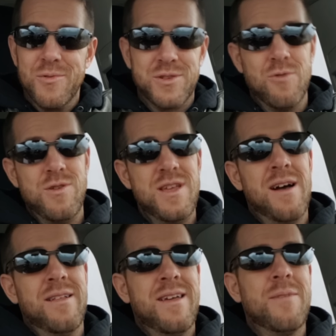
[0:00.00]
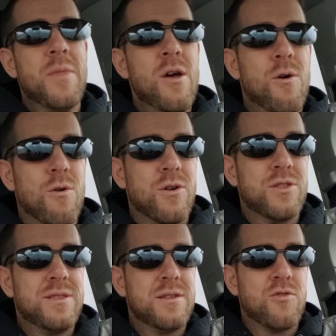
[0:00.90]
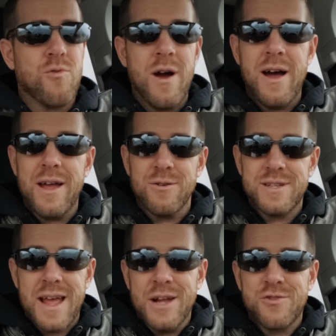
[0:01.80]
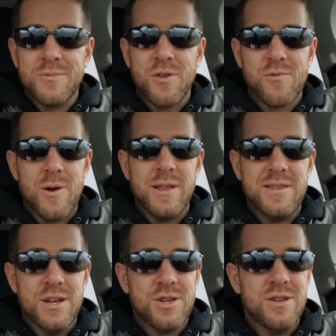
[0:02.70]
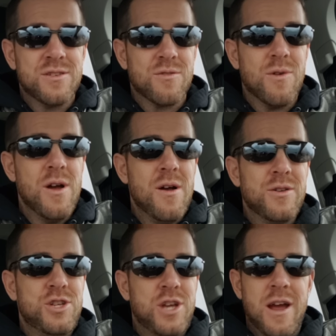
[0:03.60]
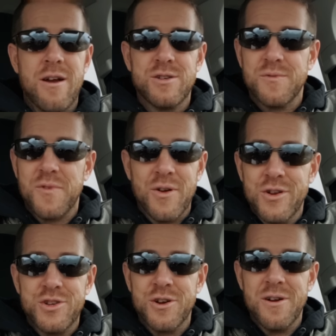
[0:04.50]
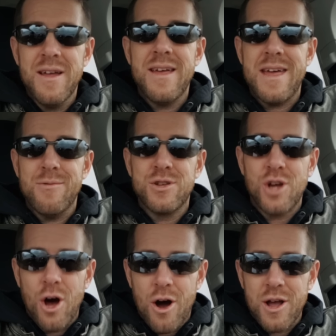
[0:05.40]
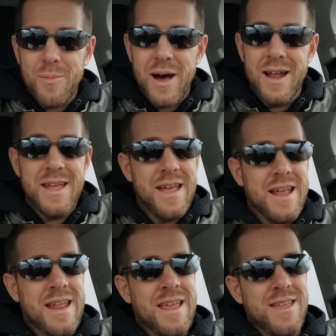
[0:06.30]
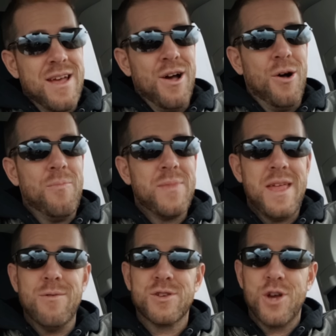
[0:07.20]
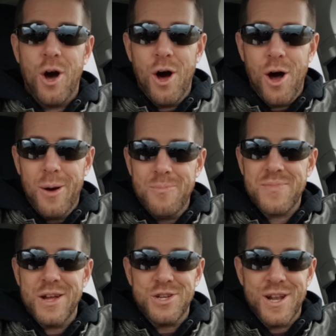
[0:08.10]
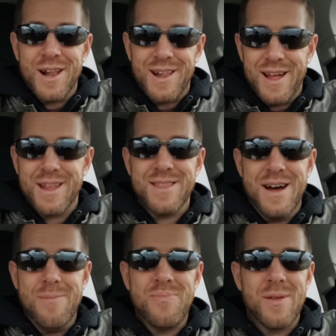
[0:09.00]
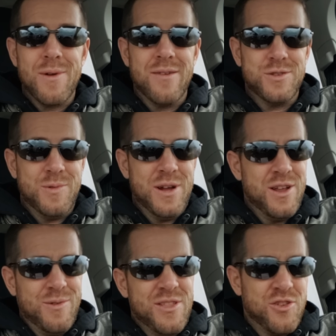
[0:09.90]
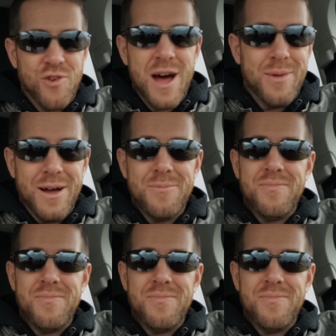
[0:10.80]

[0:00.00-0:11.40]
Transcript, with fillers: There was no yelling or crying or tantrums or throwing dishes or chairs or furniture. He would talk about it. He didn't yell. He was calm, and she didn't like that or whatever she wanted. She wanted the drama.